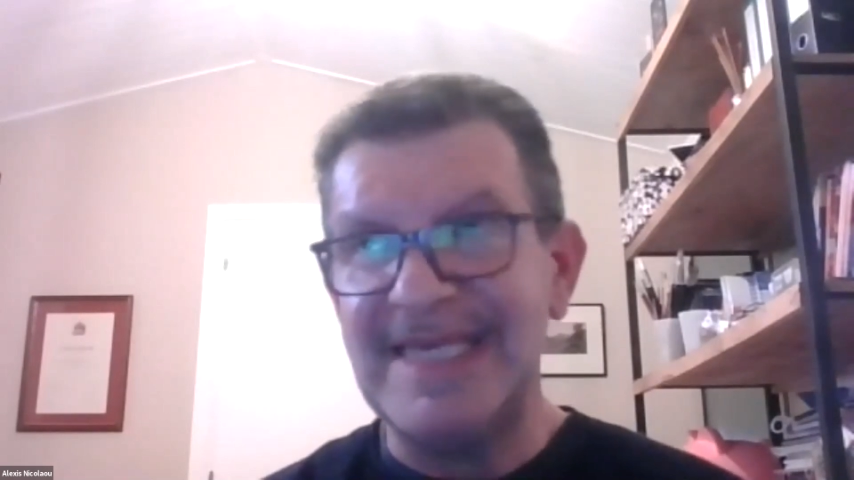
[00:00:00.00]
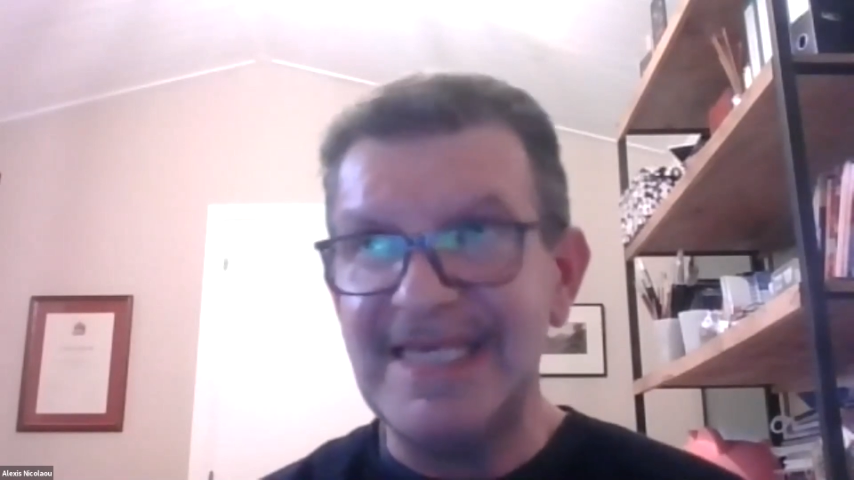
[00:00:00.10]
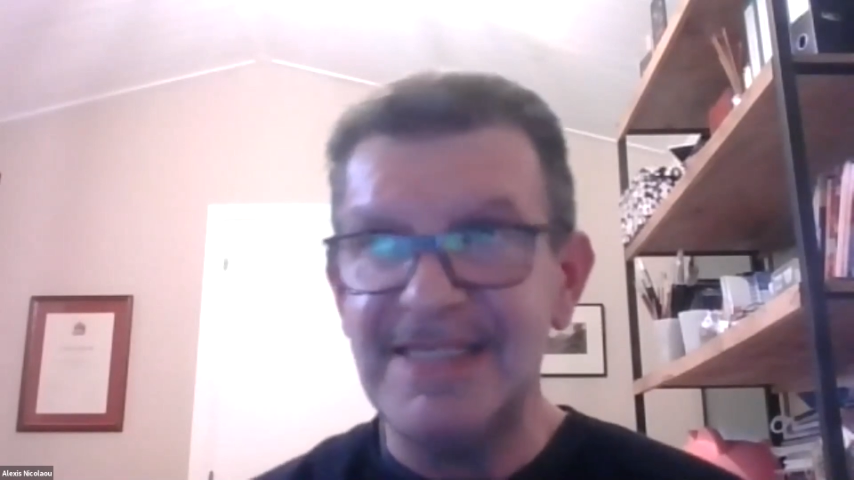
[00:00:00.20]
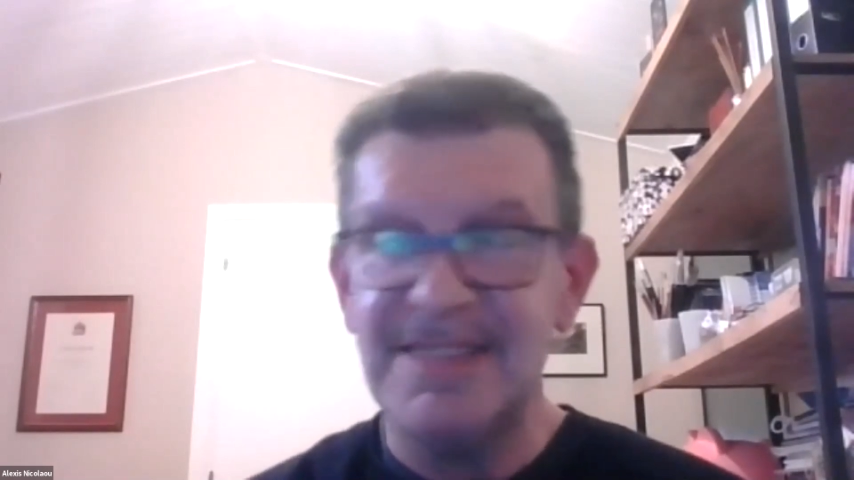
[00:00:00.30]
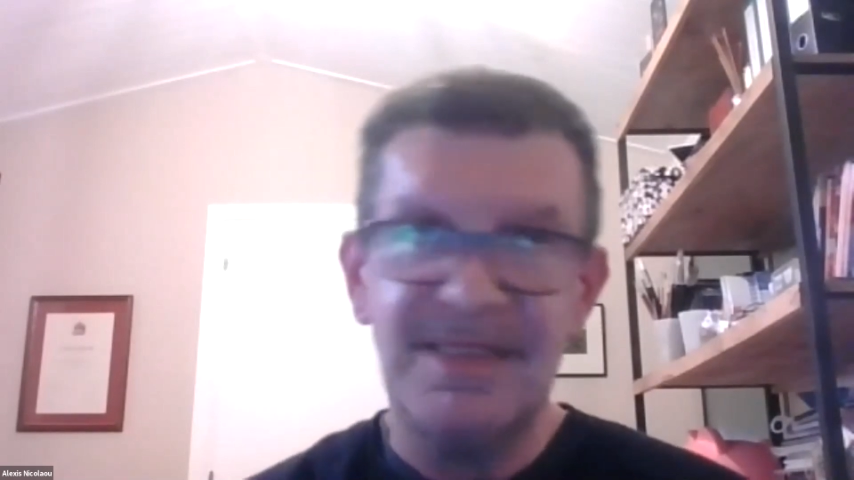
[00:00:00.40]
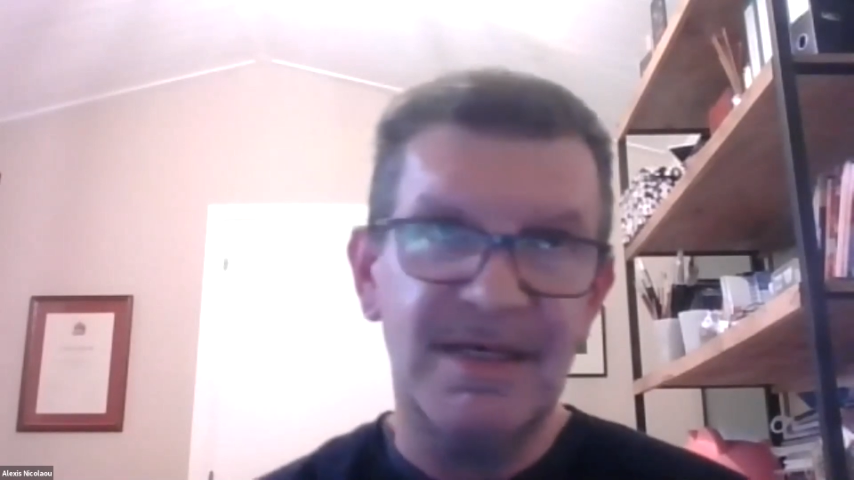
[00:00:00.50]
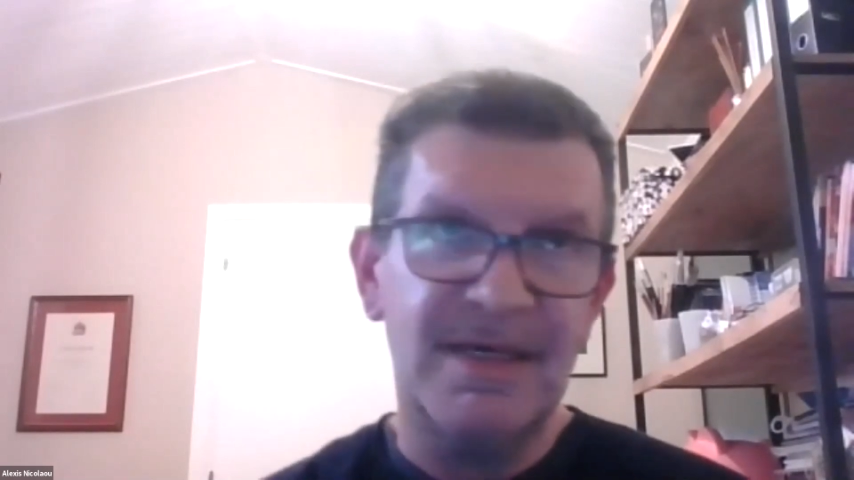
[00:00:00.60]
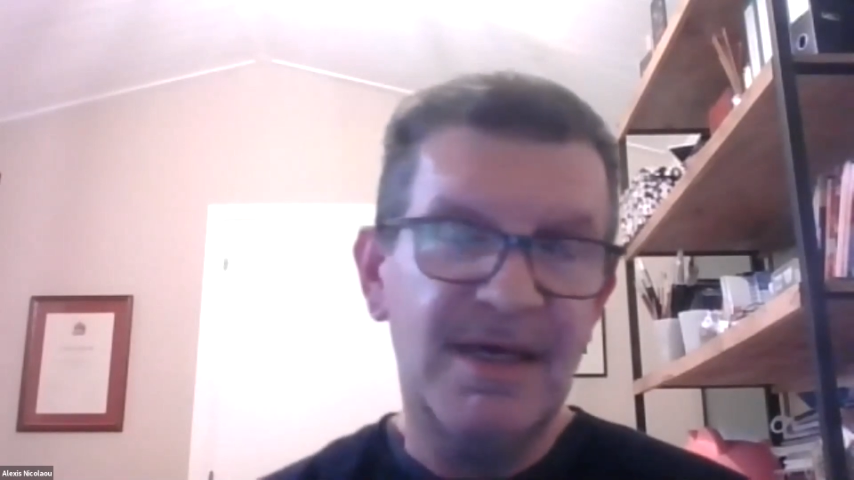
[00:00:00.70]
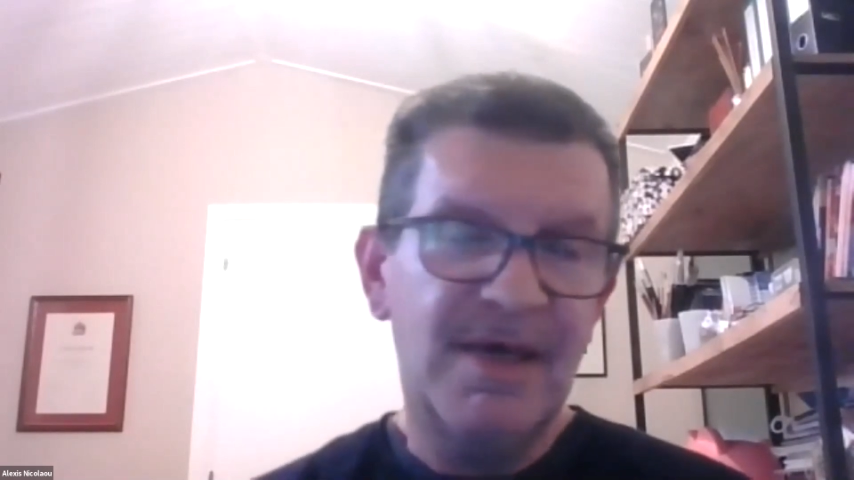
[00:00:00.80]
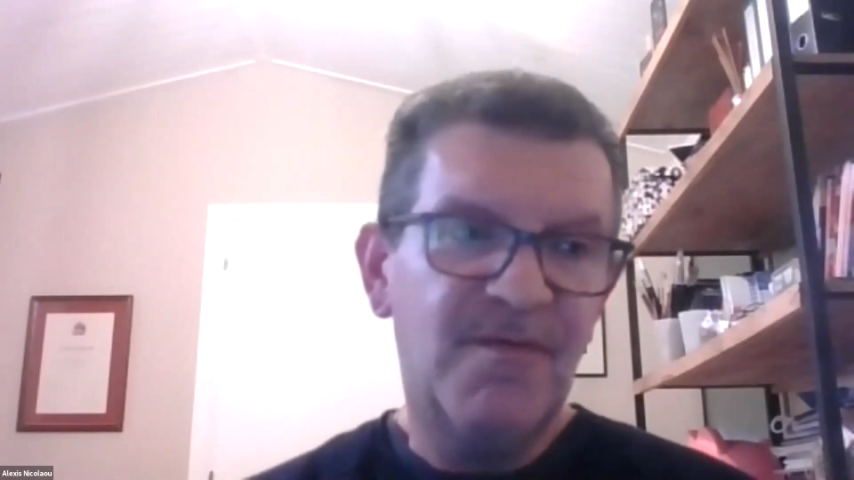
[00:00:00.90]
easier
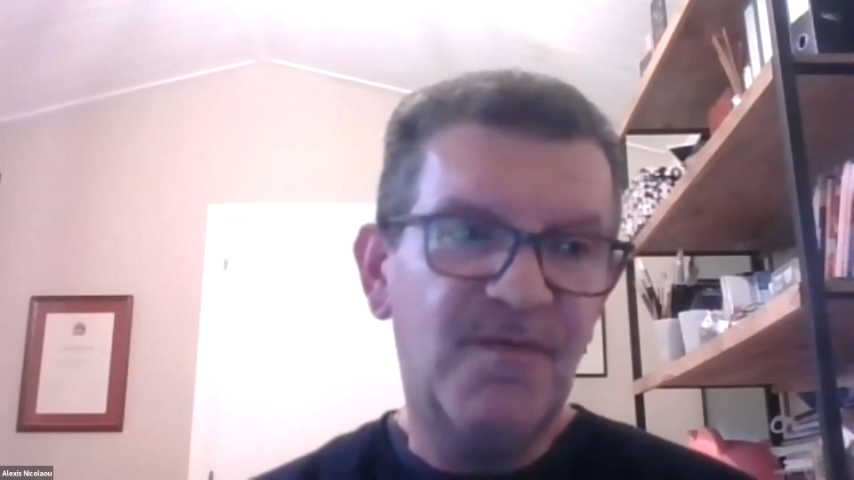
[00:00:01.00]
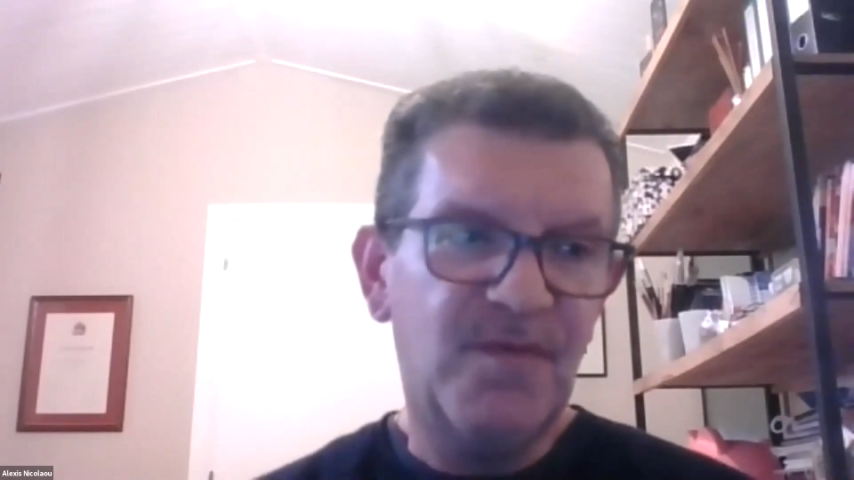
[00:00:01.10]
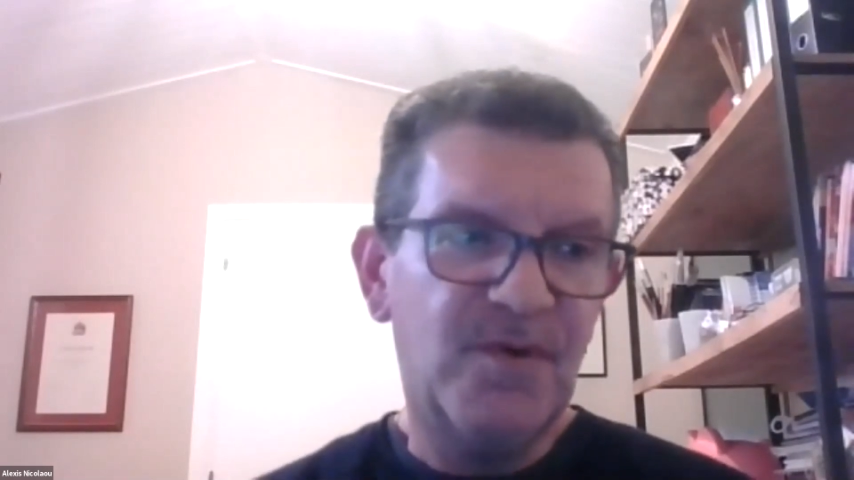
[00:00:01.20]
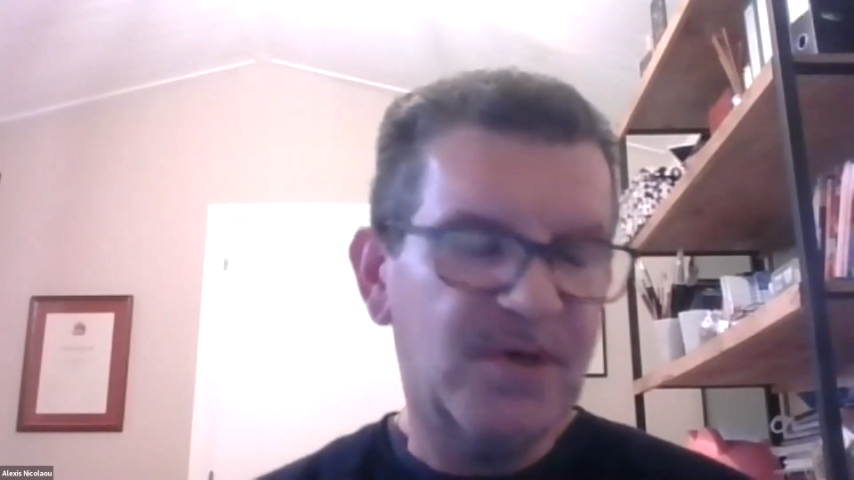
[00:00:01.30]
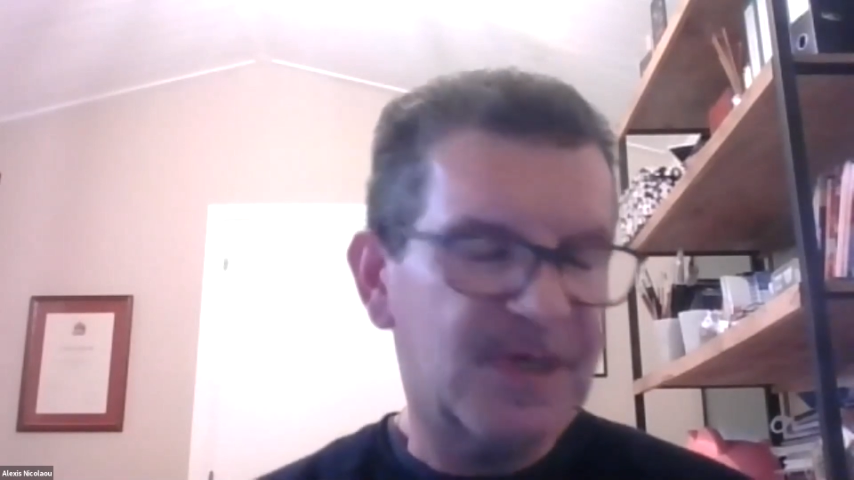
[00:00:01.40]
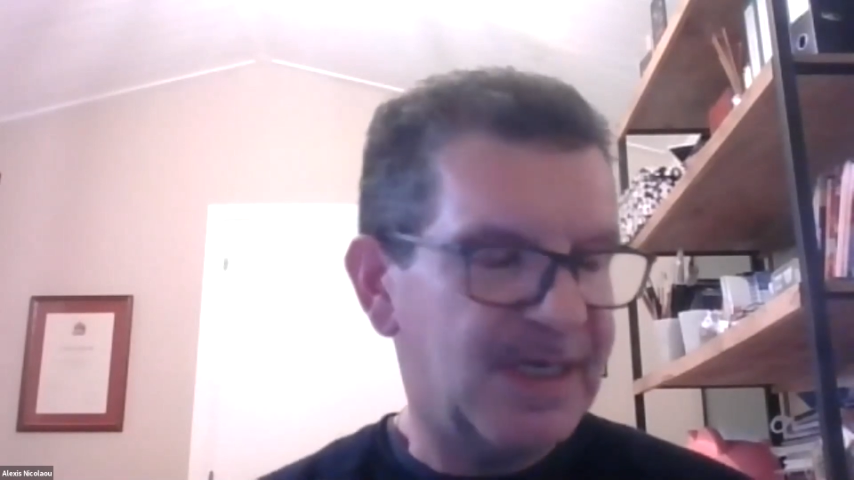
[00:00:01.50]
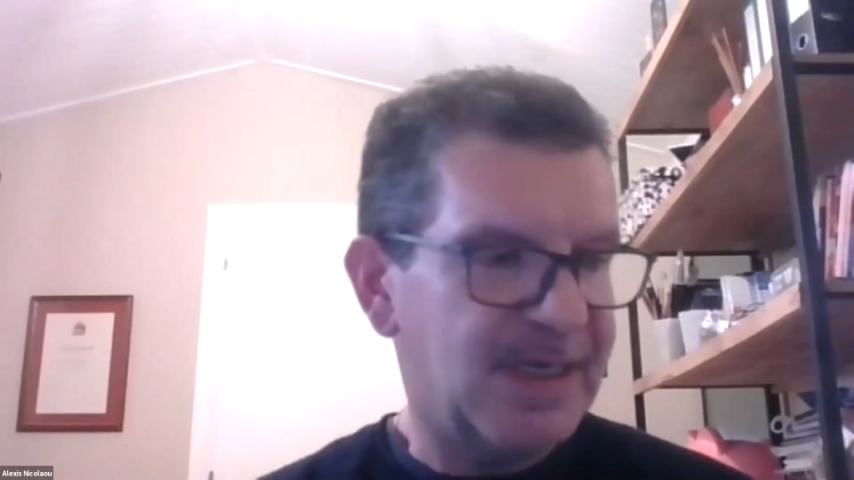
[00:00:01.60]
for